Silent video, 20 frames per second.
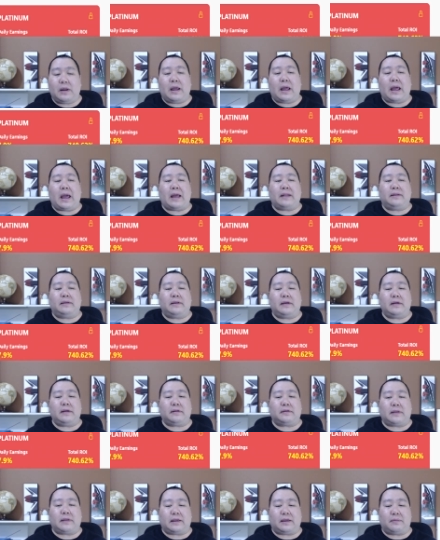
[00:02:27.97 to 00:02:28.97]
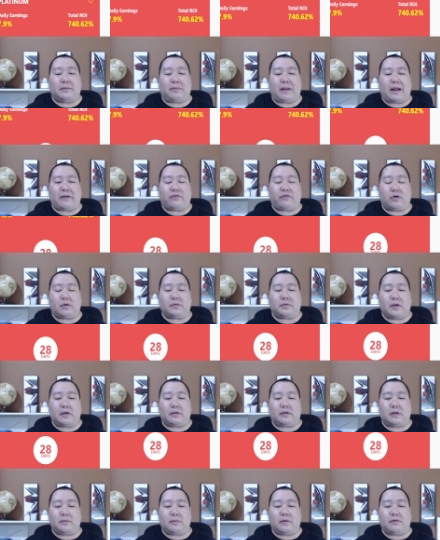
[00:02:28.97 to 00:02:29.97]
And these staking platforms
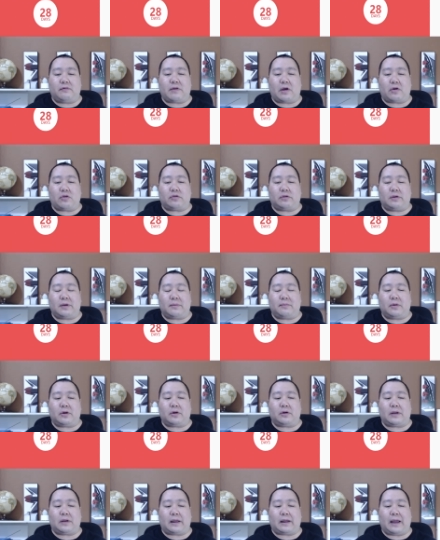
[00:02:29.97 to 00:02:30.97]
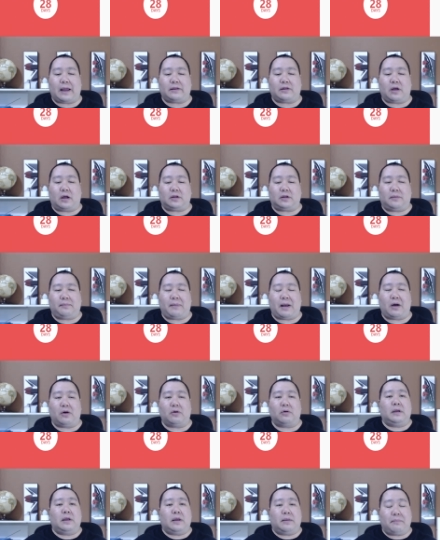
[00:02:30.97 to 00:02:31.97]
is going to be very similar. Like I talked
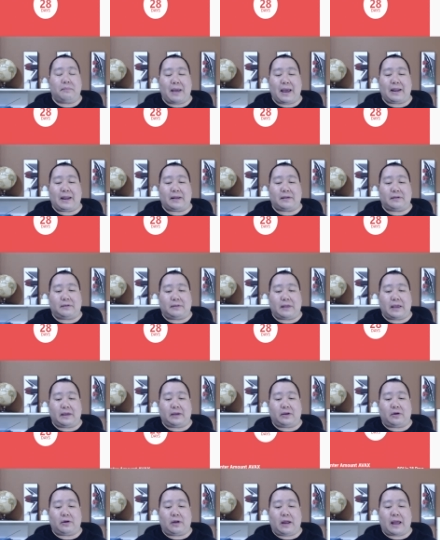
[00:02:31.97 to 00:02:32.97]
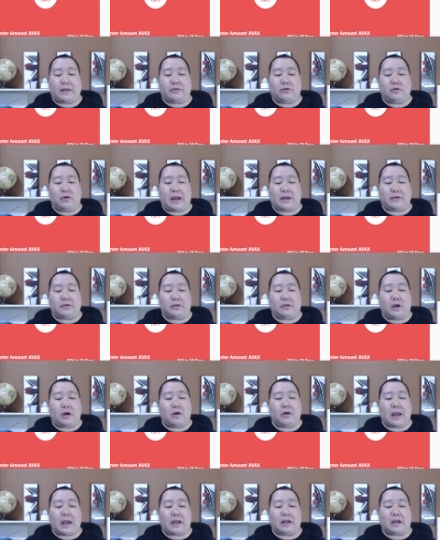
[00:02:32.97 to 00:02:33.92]
about Matic Staker, as you guys know, and